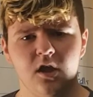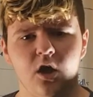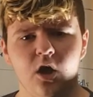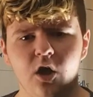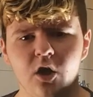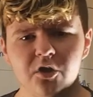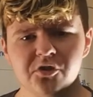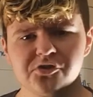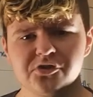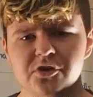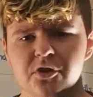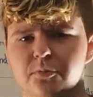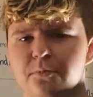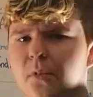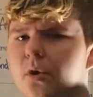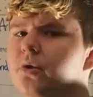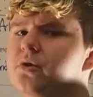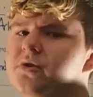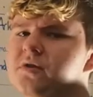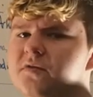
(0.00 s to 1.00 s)
Also,
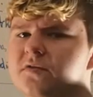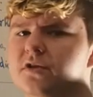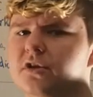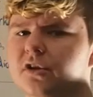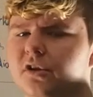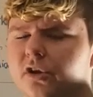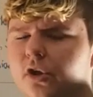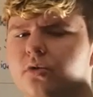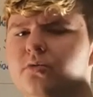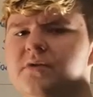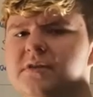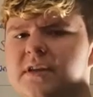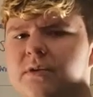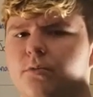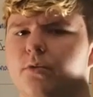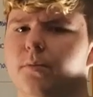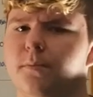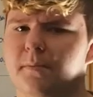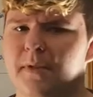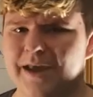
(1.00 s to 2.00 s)
most of the clones that
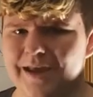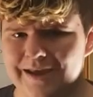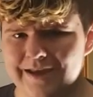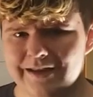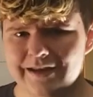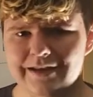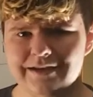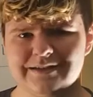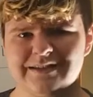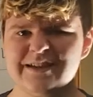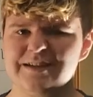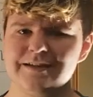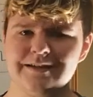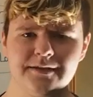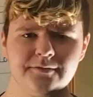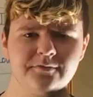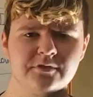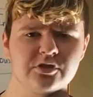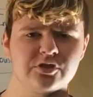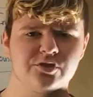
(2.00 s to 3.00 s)
were made didn't
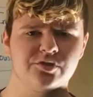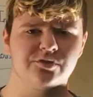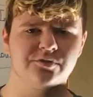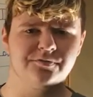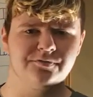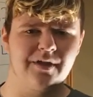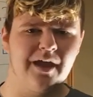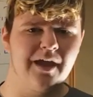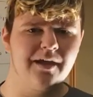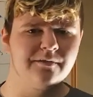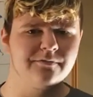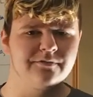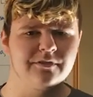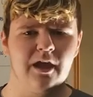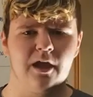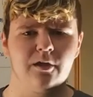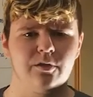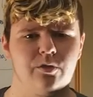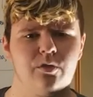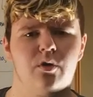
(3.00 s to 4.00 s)
even survive
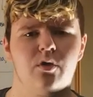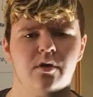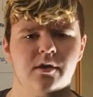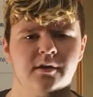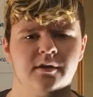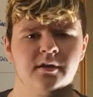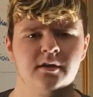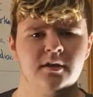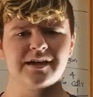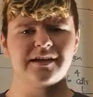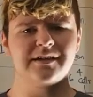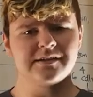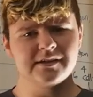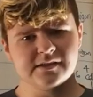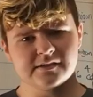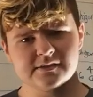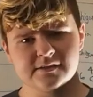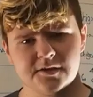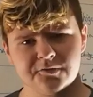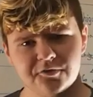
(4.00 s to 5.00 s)
that long.
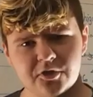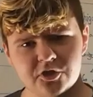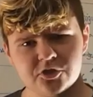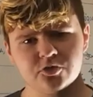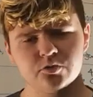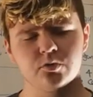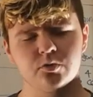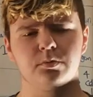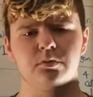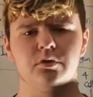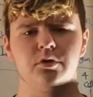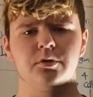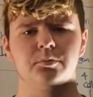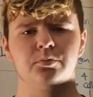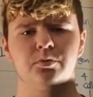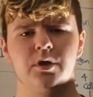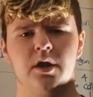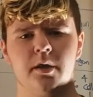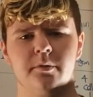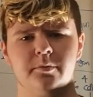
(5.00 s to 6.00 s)
Scientists have also reported
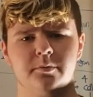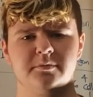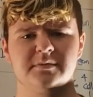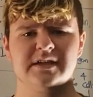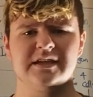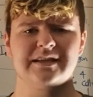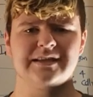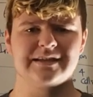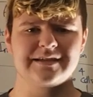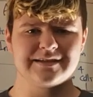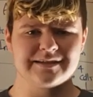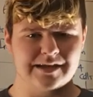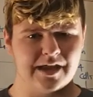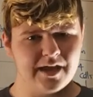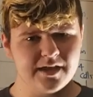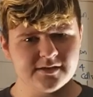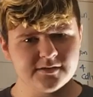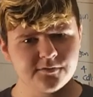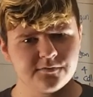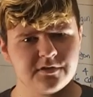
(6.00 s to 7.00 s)
problems in the
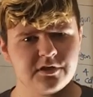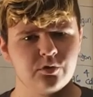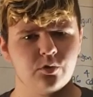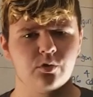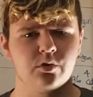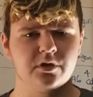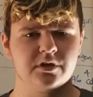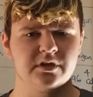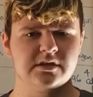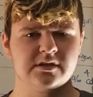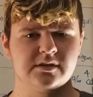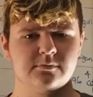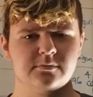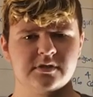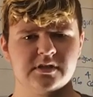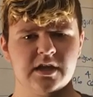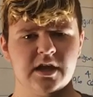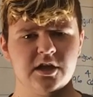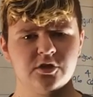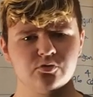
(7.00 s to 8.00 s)
size of the
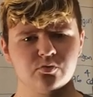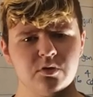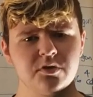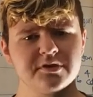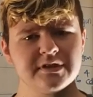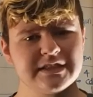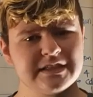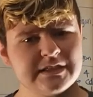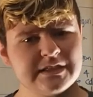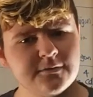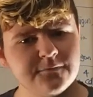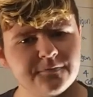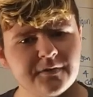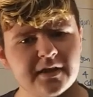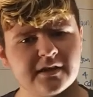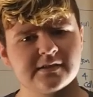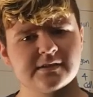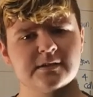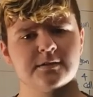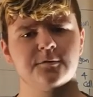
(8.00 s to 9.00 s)
organisms, as well as
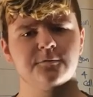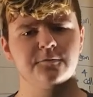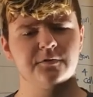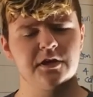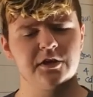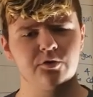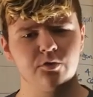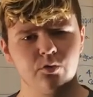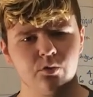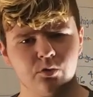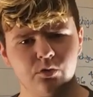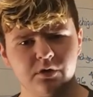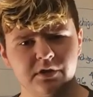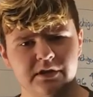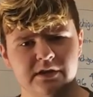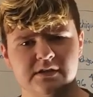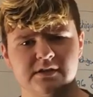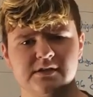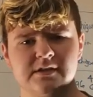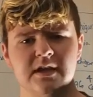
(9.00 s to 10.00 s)
defects in the vital
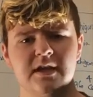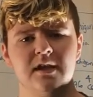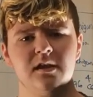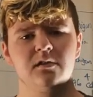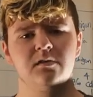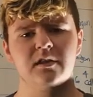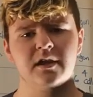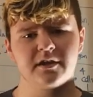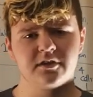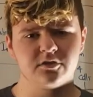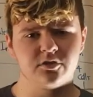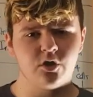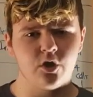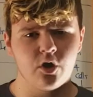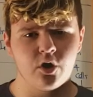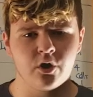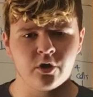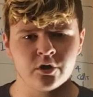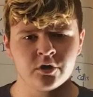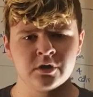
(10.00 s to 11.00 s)
organs like the
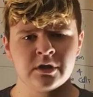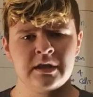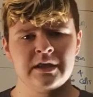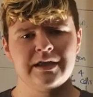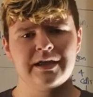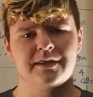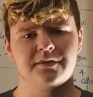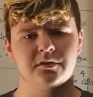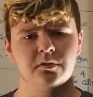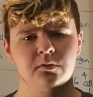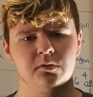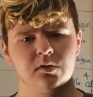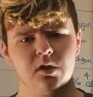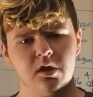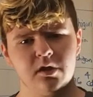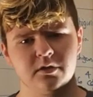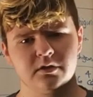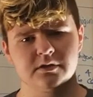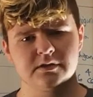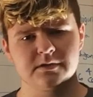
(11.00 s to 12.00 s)
heart and the
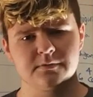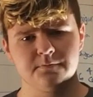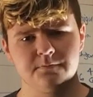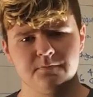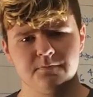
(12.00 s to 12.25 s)
lungs.